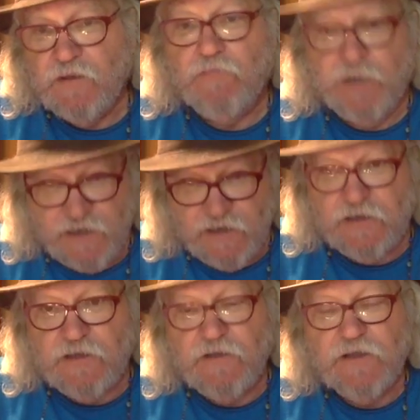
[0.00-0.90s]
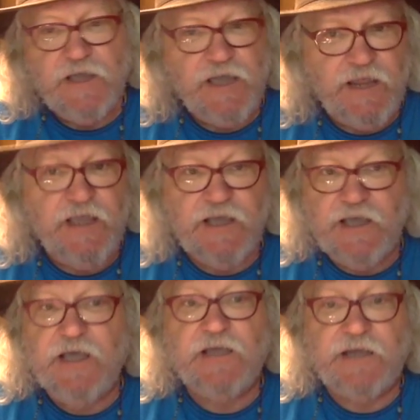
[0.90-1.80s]
but getting
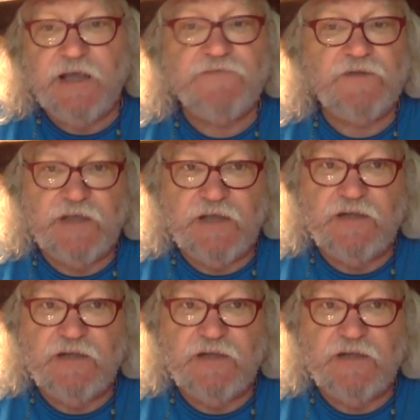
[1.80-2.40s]
ahead after that.